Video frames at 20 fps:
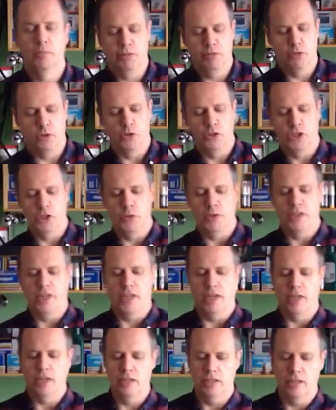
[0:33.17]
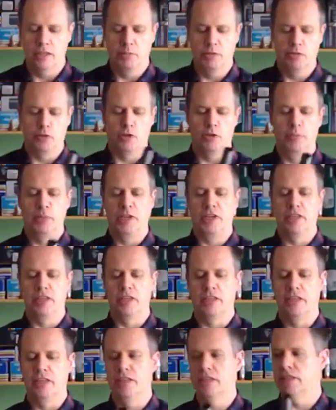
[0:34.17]
before doing that, before
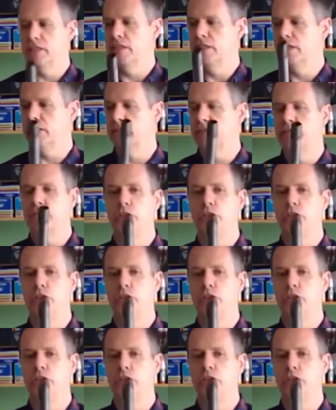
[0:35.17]
building it, there's a